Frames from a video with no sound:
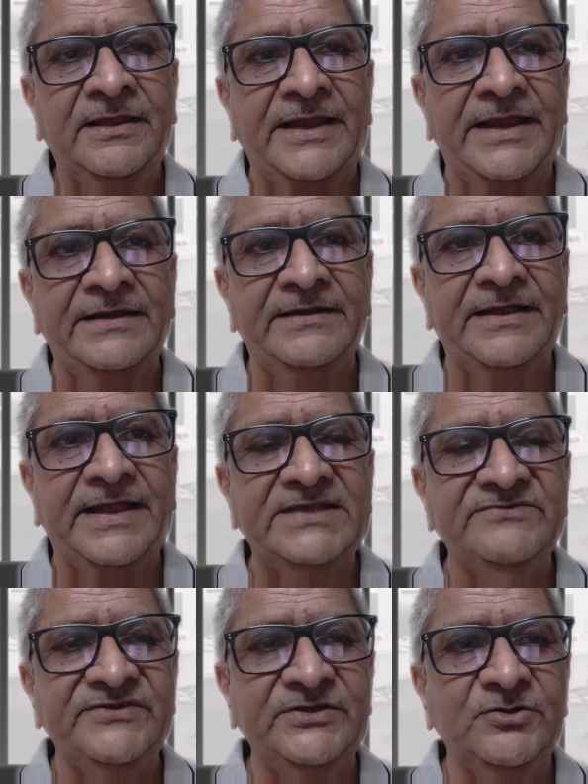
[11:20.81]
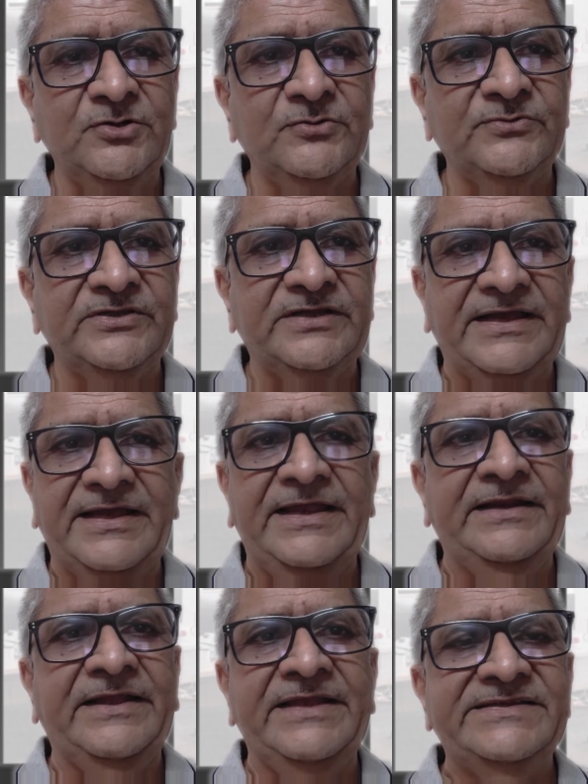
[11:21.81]
And as we know,
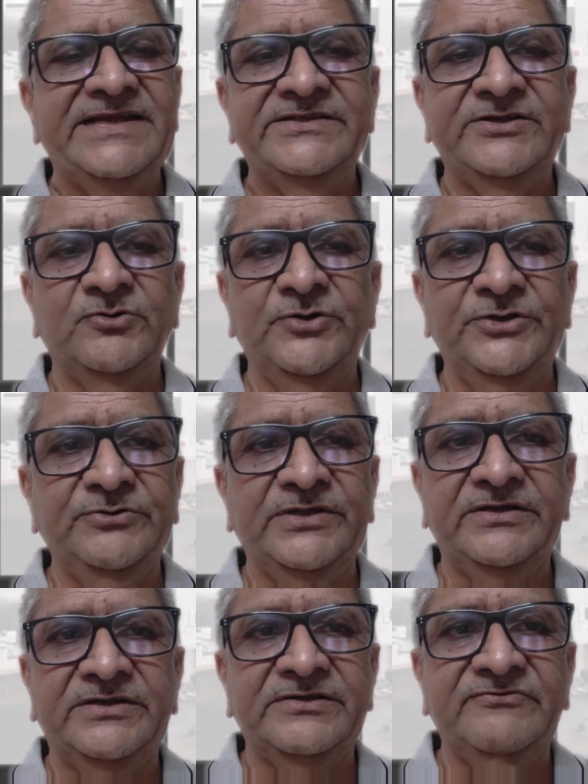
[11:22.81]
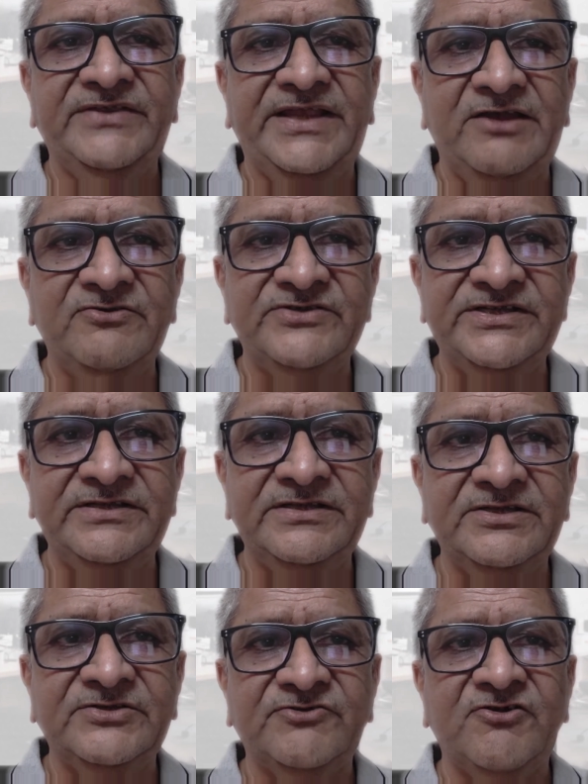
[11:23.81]
and as I told you, that we have seen
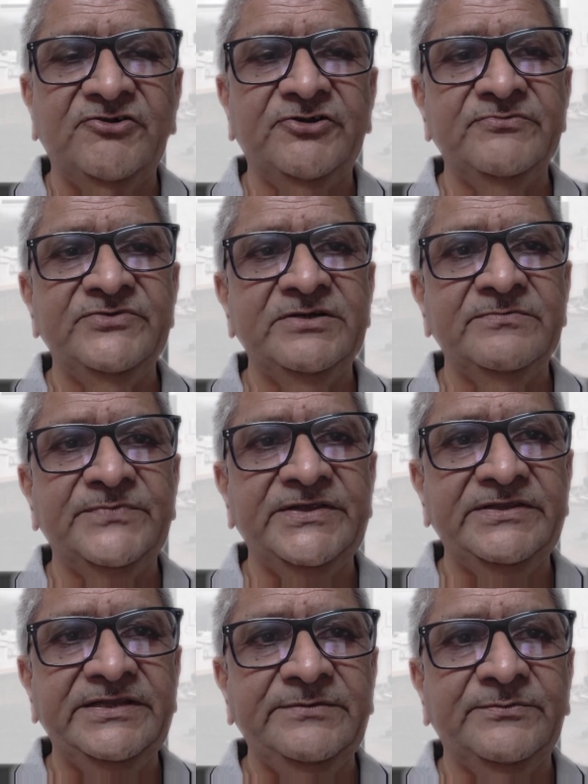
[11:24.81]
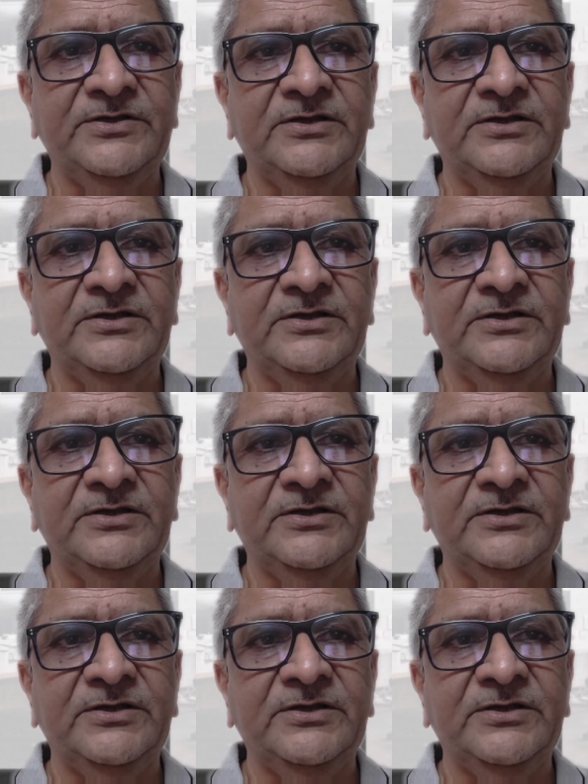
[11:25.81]
a quantum jump in the